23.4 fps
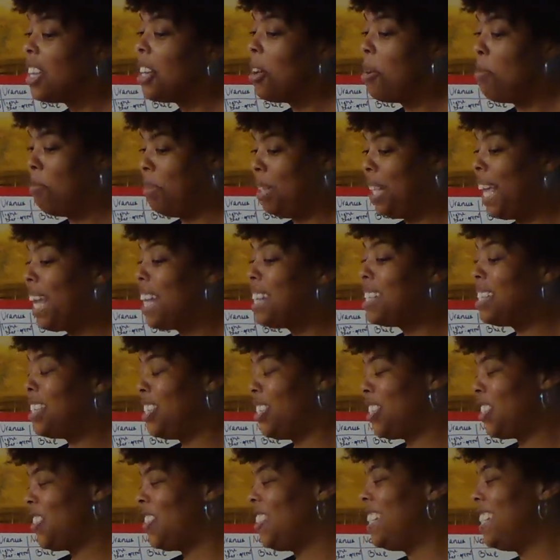Plants and
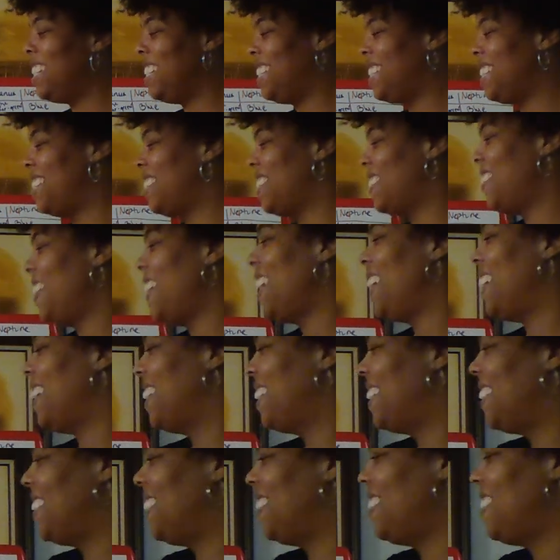trees. That's right.
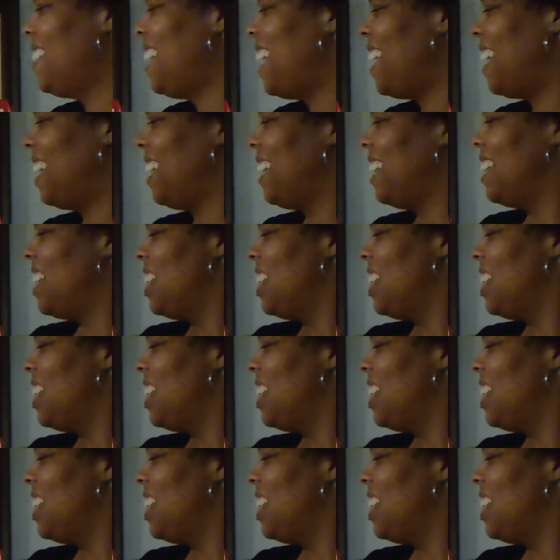Okay.